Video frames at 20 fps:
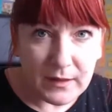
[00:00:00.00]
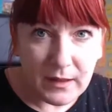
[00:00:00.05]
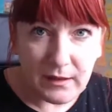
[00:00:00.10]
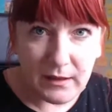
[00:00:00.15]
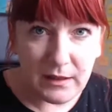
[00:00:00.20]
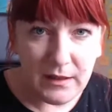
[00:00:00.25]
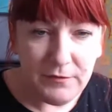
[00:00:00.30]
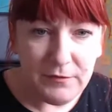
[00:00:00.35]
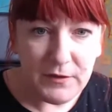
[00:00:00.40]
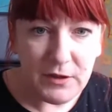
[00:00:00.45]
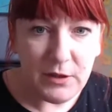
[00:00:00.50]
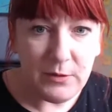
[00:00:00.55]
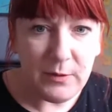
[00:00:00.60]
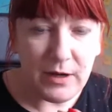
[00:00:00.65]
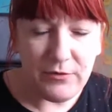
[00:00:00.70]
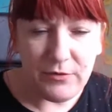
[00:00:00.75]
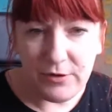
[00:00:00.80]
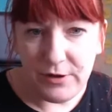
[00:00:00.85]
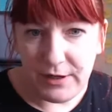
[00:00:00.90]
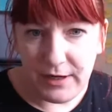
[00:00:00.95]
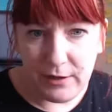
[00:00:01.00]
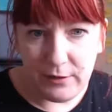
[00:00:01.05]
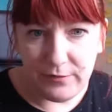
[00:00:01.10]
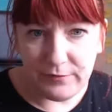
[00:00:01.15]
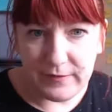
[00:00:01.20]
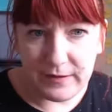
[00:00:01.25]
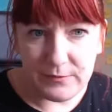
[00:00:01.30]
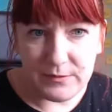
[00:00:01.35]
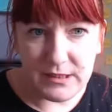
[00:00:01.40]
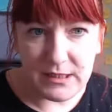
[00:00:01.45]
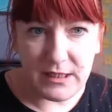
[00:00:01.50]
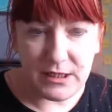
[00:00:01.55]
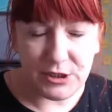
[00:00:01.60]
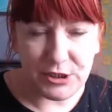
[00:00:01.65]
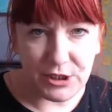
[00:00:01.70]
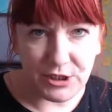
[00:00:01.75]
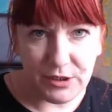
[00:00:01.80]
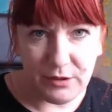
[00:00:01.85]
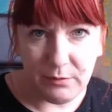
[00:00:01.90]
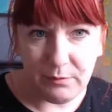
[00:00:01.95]
If you are running out of
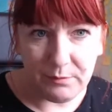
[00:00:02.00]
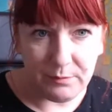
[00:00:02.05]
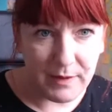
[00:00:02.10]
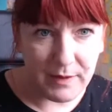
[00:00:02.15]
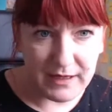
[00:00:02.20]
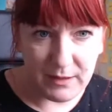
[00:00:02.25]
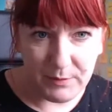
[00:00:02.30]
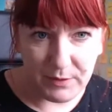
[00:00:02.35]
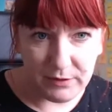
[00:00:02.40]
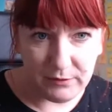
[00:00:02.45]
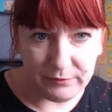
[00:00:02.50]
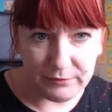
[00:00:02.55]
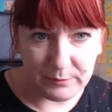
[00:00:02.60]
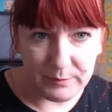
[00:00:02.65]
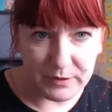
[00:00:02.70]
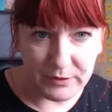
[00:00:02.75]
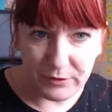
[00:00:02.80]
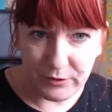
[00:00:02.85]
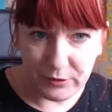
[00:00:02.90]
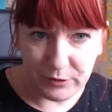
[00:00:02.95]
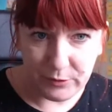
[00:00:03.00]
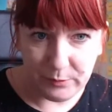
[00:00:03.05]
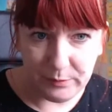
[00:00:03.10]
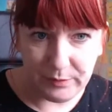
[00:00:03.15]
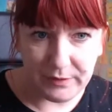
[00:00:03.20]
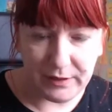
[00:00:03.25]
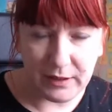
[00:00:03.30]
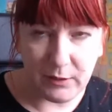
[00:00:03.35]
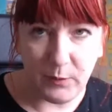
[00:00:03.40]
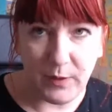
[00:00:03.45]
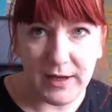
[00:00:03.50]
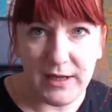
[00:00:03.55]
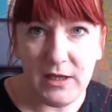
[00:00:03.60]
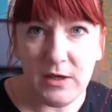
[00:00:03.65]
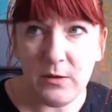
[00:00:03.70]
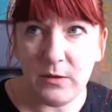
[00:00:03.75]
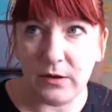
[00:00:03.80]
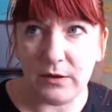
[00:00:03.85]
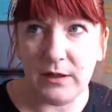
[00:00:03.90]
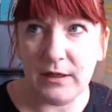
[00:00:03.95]
foundation, buy a bottle from your own company. Why are
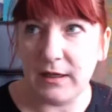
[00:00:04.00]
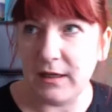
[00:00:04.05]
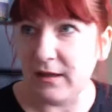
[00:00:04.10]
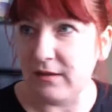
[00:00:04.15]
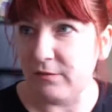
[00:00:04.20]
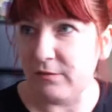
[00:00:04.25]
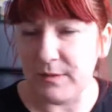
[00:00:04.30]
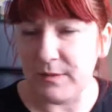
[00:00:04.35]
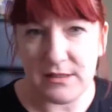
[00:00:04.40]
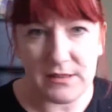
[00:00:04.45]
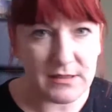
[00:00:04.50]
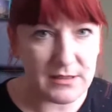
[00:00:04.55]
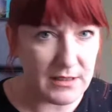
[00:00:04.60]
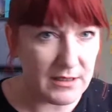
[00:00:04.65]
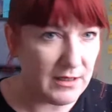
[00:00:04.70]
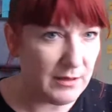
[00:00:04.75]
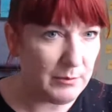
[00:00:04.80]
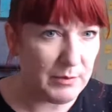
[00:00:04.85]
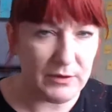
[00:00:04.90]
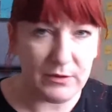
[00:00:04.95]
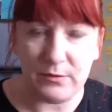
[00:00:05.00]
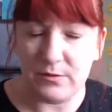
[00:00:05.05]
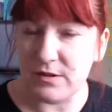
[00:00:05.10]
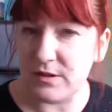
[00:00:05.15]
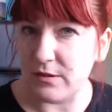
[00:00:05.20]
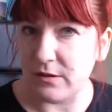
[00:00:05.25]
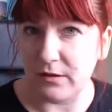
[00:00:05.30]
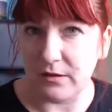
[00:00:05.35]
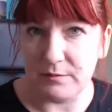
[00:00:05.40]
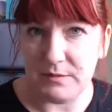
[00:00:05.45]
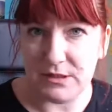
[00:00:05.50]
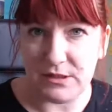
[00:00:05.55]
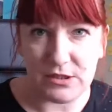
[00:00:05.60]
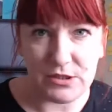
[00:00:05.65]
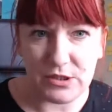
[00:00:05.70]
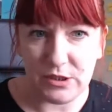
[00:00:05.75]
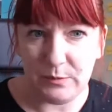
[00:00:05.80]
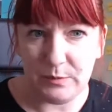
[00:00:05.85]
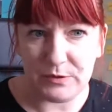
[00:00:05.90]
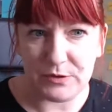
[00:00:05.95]
you going to give Mr. Boots or Mr.
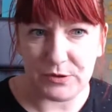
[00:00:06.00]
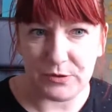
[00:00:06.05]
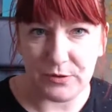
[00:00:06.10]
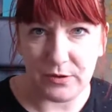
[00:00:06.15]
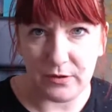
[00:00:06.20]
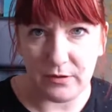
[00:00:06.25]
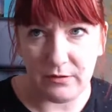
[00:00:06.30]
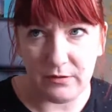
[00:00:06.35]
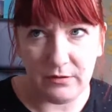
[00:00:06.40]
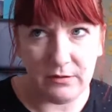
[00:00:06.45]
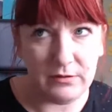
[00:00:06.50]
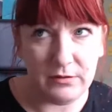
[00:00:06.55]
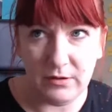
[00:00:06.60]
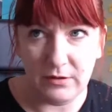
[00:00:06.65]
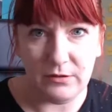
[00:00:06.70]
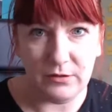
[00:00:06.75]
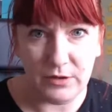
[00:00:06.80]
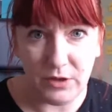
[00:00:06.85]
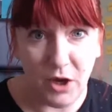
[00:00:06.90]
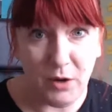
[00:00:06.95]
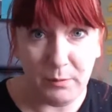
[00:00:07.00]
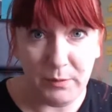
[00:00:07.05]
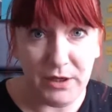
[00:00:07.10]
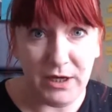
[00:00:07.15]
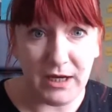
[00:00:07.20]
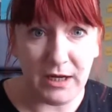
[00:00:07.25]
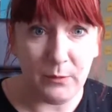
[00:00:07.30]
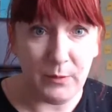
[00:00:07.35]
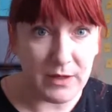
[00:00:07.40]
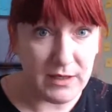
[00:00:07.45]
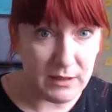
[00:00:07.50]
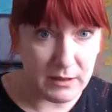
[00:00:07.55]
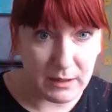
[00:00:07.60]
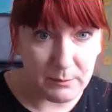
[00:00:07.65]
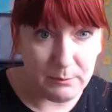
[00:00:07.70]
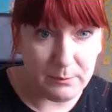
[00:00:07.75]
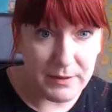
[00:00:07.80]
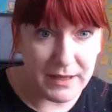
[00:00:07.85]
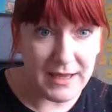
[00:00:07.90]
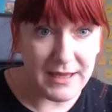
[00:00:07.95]
Superdrug, your money when you
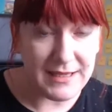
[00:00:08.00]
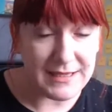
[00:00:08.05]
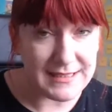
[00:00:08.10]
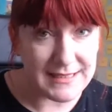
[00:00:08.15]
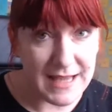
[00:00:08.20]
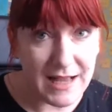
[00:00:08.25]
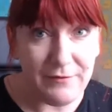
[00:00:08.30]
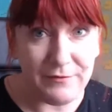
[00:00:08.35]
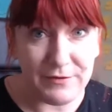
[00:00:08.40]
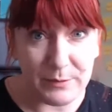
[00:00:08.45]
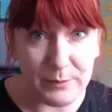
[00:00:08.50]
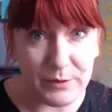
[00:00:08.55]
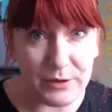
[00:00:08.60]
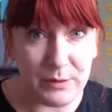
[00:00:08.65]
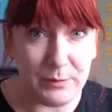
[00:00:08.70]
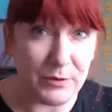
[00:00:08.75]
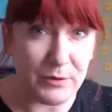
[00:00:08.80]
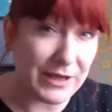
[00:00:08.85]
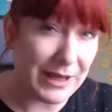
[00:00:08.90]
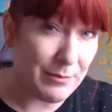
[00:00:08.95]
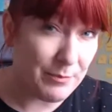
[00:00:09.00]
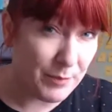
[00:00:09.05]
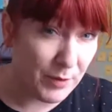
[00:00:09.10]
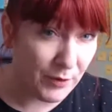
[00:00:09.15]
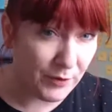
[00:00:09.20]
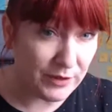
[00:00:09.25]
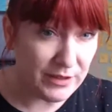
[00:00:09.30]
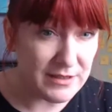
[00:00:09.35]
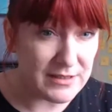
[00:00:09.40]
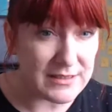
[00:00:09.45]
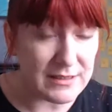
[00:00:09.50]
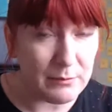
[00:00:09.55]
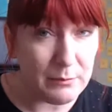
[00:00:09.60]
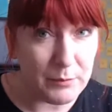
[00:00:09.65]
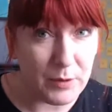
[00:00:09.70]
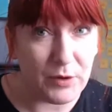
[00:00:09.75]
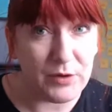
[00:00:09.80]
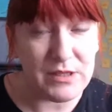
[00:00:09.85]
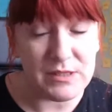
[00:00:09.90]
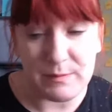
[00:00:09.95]
can pay yourself the money but get points, and
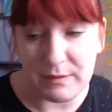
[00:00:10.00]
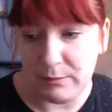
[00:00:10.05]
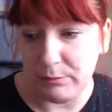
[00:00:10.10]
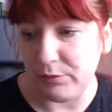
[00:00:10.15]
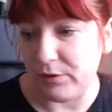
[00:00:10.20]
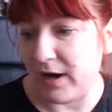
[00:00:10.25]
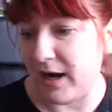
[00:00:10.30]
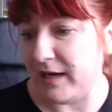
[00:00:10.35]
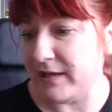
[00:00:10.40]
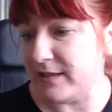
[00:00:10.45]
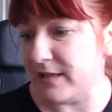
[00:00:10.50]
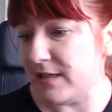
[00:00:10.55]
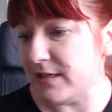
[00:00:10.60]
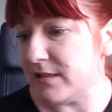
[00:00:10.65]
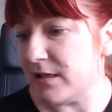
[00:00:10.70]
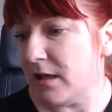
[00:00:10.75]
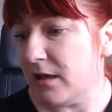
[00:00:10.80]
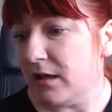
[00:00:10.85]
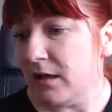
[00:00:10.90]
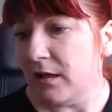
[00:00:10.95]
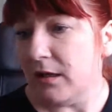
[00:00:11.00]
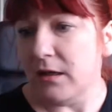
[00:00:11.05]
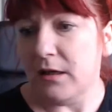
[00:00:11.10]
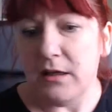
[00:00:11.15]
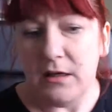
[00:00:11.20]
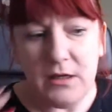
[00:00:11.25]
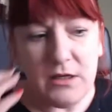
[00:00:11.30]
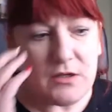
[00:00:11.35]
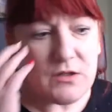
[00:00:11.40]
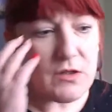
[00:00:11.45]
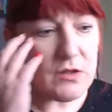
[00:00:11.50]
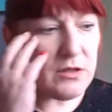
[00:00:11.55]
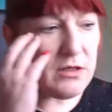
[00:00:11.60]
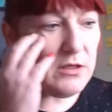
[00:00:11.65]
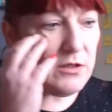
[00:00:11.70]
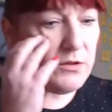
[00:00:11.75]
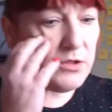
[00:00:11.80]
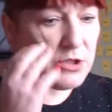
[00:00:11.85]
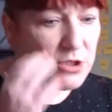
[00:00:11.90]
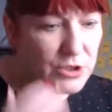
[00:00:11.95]
points mean prizes? So
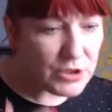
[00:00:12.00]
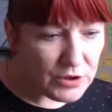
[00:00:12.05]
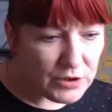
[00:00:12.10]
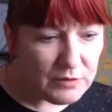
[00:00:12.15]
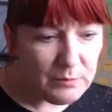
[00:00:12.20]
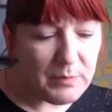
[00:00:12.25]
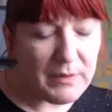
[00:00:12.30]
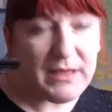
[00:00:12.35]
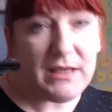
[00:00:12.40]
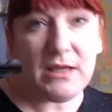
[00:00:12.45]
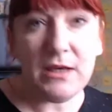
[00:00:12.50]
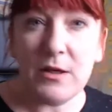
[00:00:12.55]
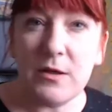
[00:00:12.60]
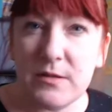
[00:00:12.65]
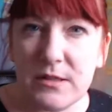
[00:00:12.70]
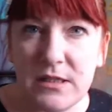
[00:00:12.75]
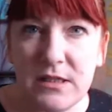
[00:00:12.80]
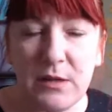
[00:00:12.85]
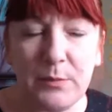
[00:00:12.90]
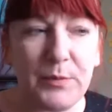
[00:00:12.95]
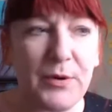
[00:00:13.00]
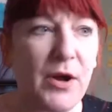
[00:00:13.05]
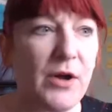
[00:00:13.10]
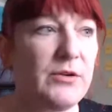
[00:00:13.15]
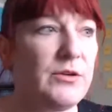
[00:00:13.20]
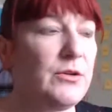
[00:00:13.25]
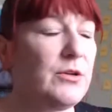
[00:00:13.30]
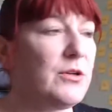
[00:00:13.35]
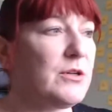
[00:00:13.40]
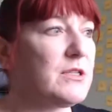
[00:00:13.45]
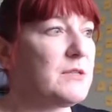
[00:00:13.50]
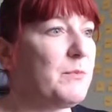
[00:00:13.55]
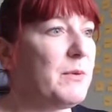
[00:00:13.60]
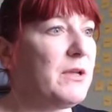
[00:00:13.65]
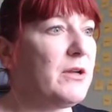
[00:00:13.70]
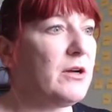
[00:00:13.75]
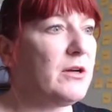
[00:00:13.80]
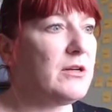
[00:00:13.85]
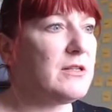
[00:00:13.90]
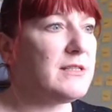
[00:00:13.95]
you should be using the products
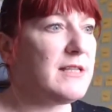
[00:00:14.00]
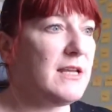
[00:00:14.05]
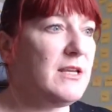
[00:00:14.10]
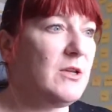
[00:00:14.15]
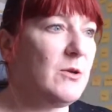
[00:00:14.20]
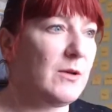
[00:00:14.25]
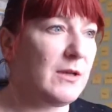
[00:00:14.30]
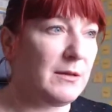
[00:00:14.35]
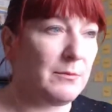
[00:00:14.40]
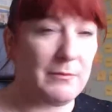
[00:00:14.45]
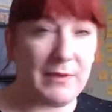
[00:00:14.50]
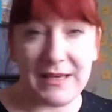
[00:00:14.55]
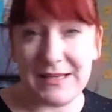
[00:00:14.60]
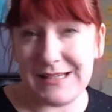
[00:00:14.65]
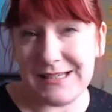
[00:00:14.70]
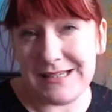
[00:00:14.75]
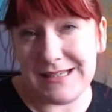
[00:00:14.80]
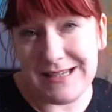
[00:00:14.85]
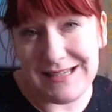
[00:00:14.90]
because then you can best